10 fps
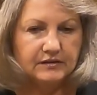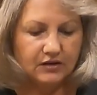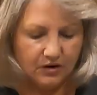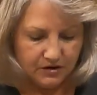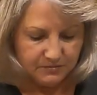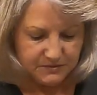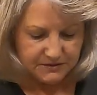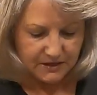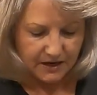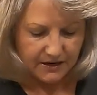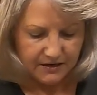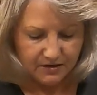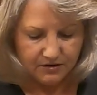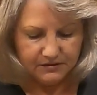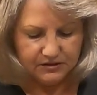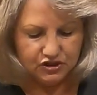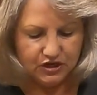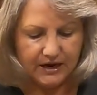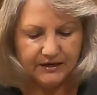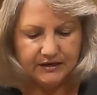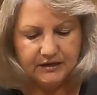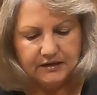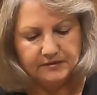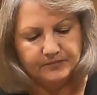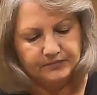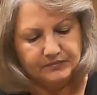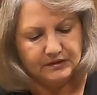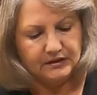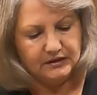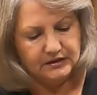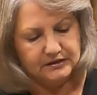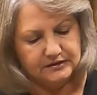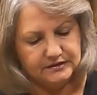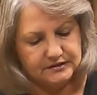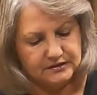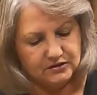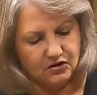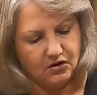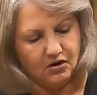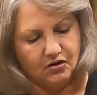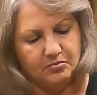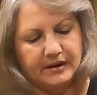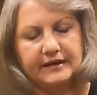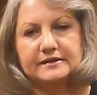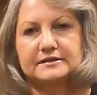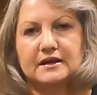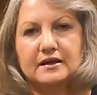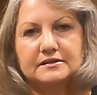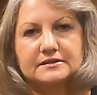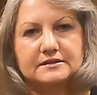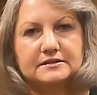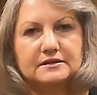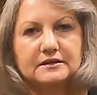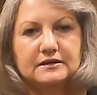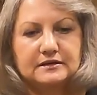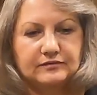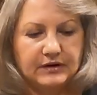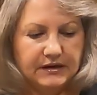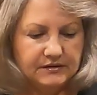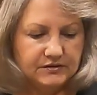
The arm side on the jacket is all bias cuts, right?